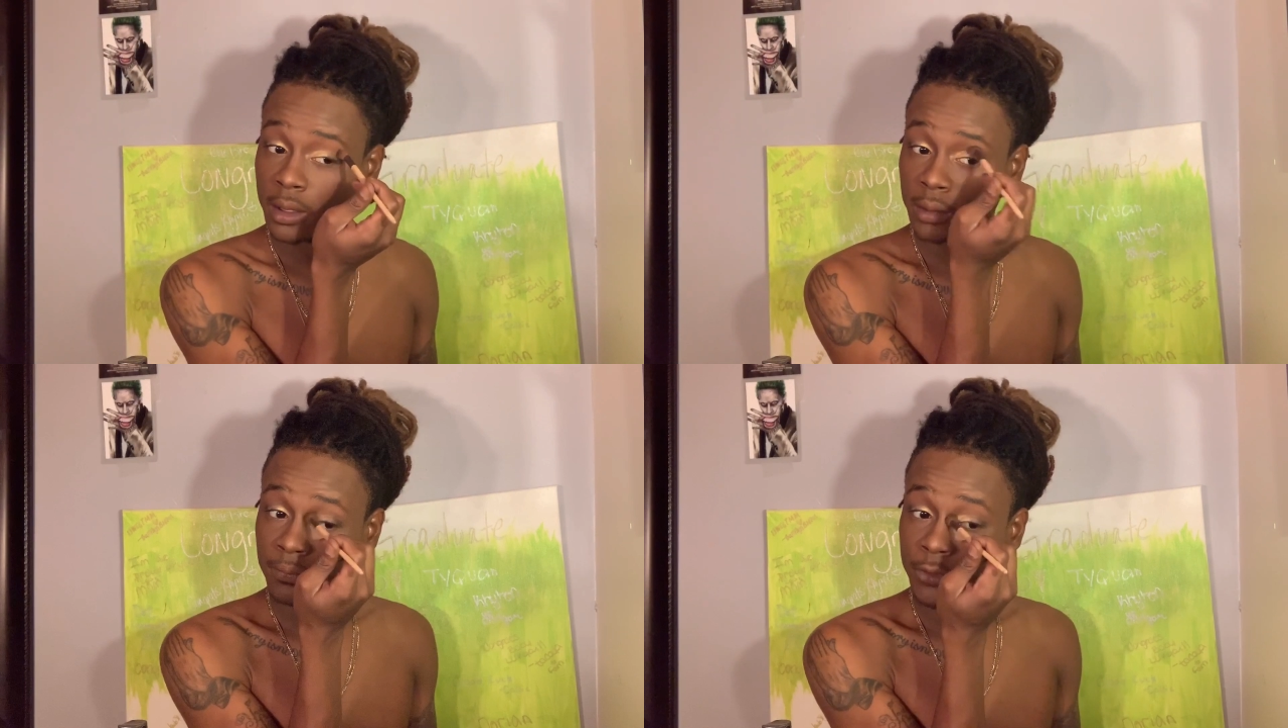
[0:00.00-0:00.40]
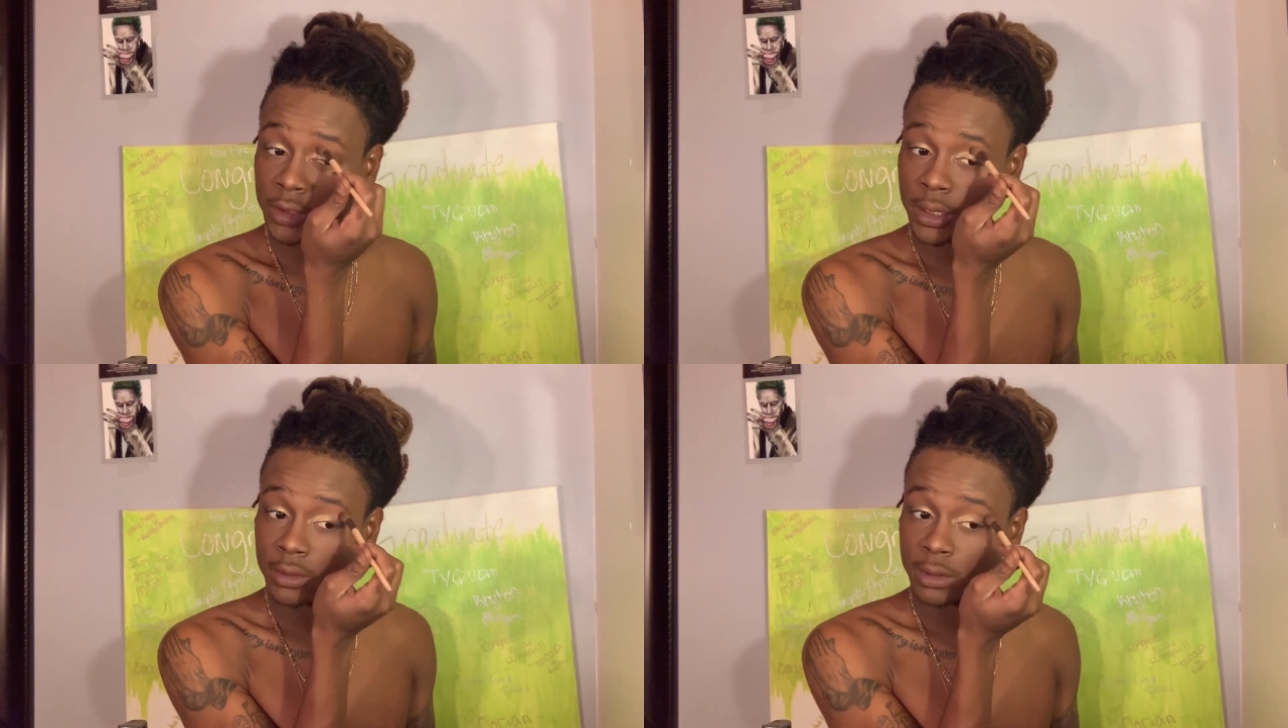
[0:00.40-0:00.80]
at it. You
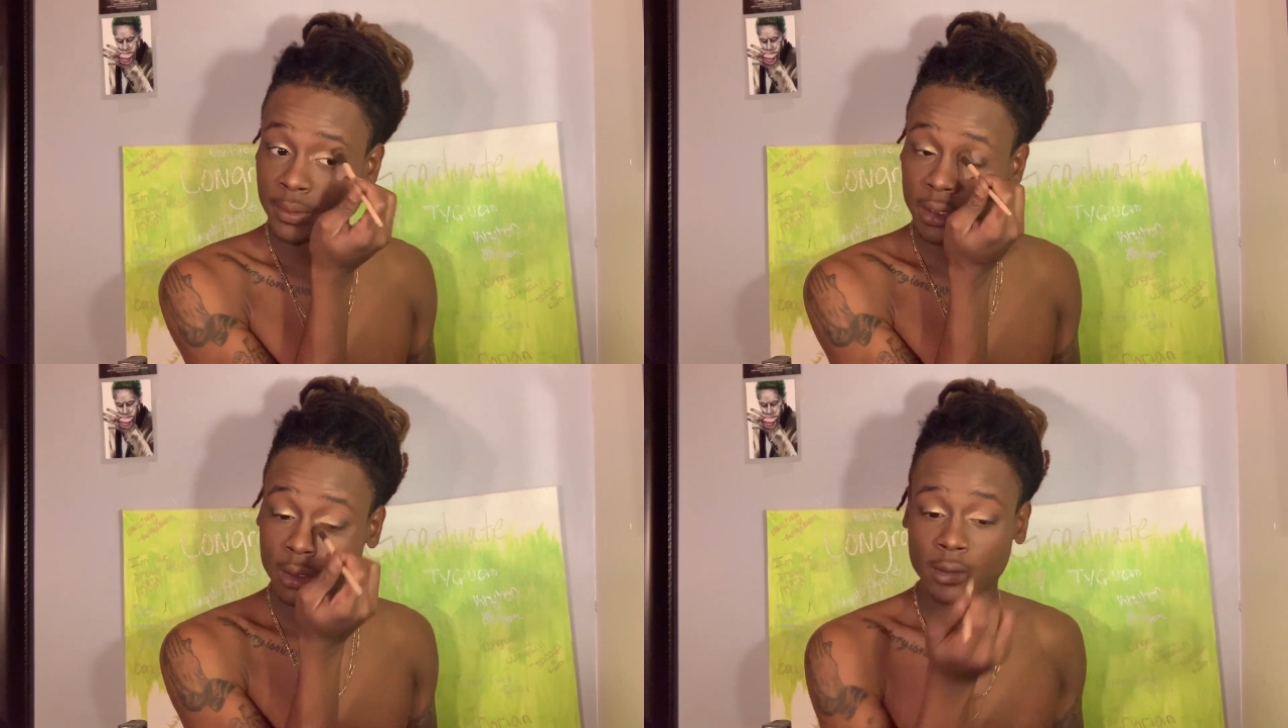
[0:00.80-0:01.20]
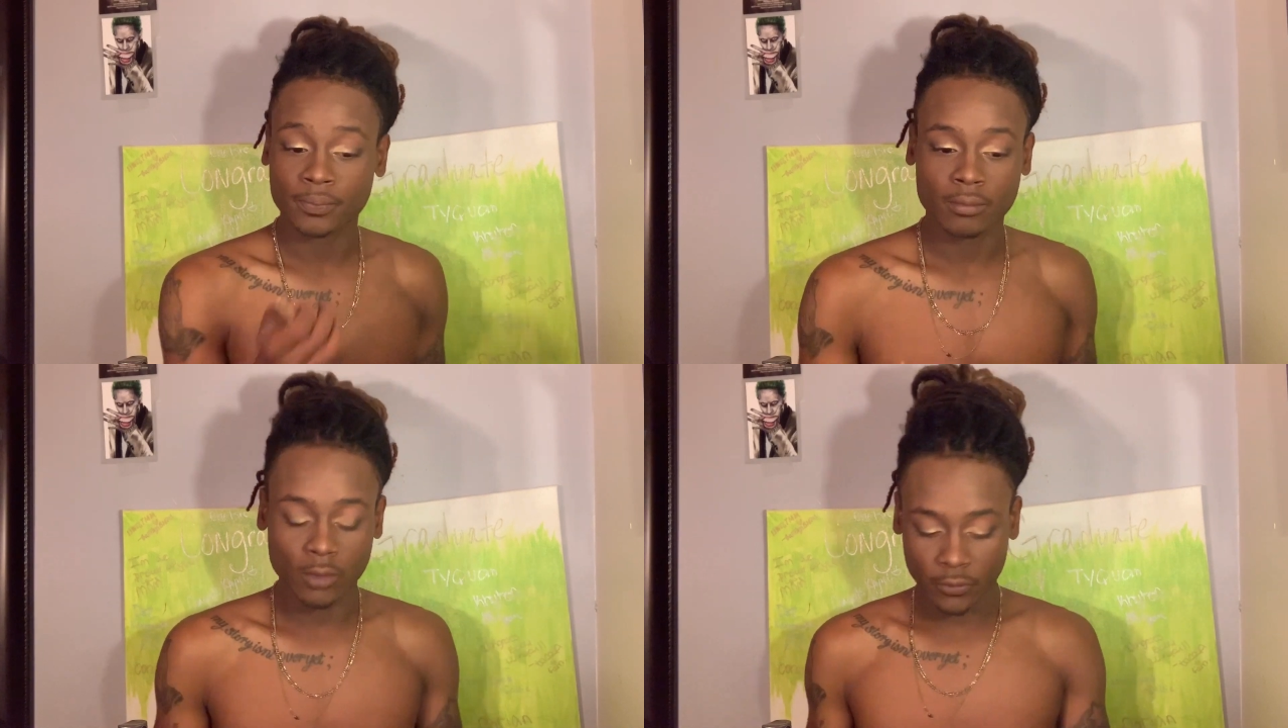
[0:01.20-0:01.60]
gotta respect it,
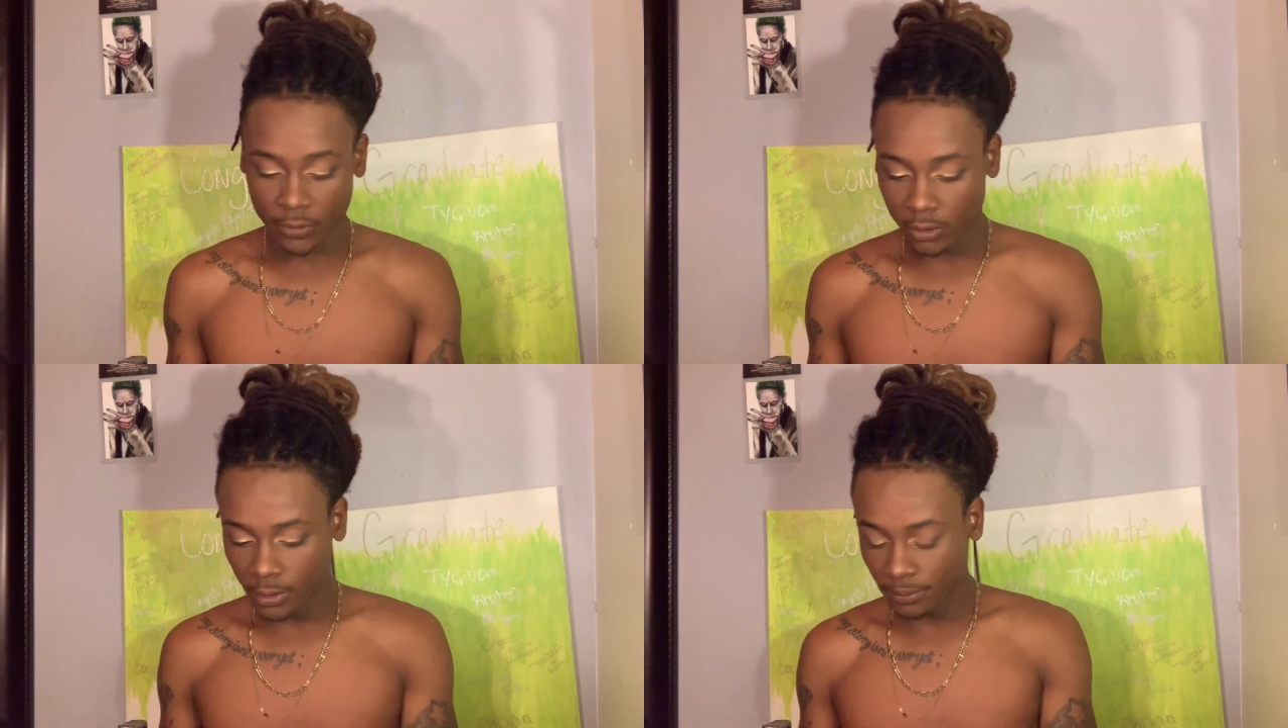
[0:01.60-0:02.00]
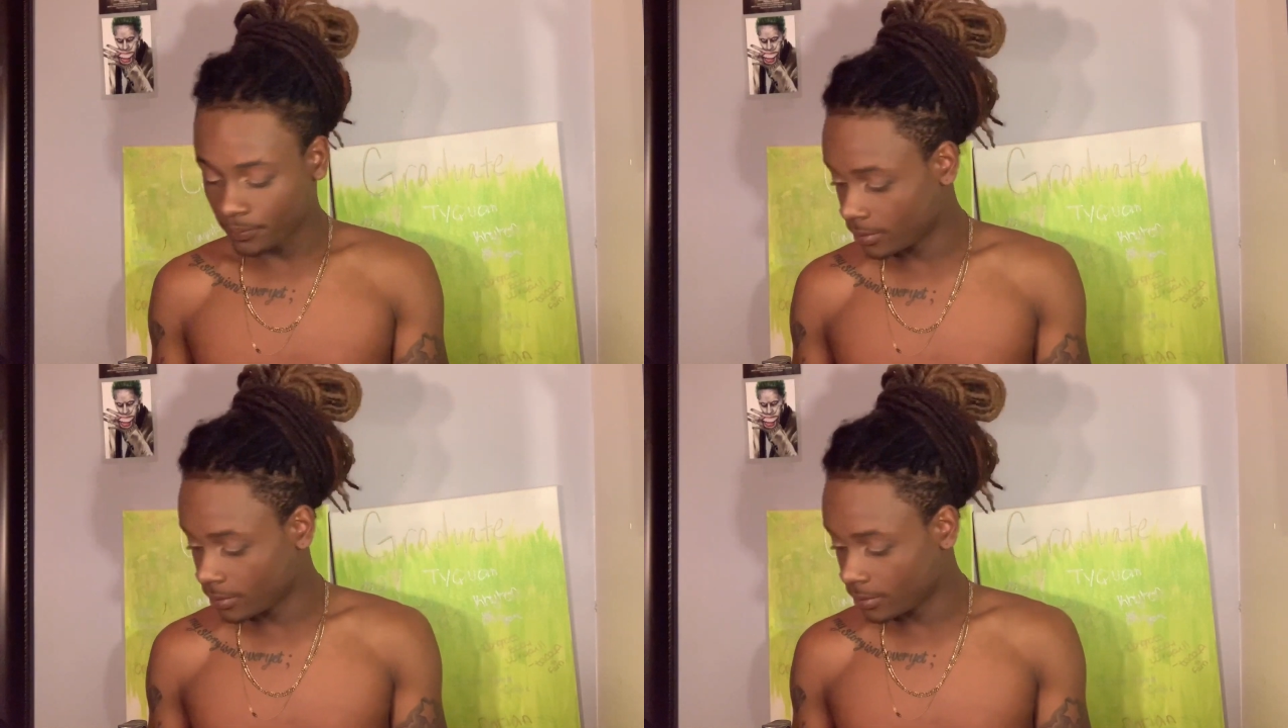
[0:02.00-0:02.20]
move on.